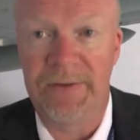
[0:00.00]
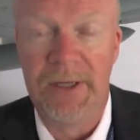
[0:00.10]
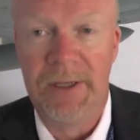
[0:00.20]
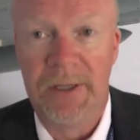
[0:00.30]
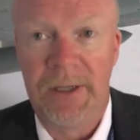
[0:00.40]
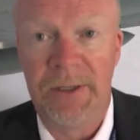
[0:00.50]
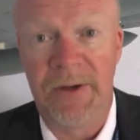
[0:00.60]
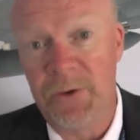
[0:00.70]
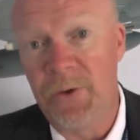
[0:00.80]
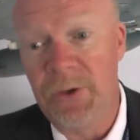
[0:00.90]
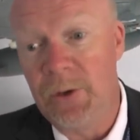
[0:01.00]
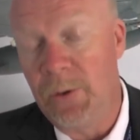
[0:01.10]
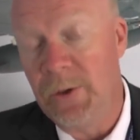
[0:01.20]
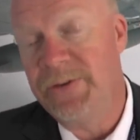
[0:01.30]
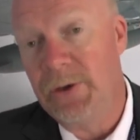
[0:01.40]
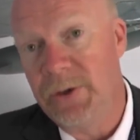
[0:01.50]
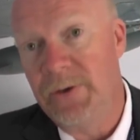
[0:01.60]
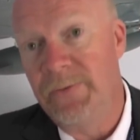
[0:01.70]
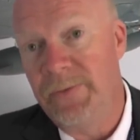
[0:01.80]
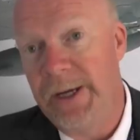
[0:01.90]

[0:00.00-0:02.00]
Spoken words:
And there's also a lot of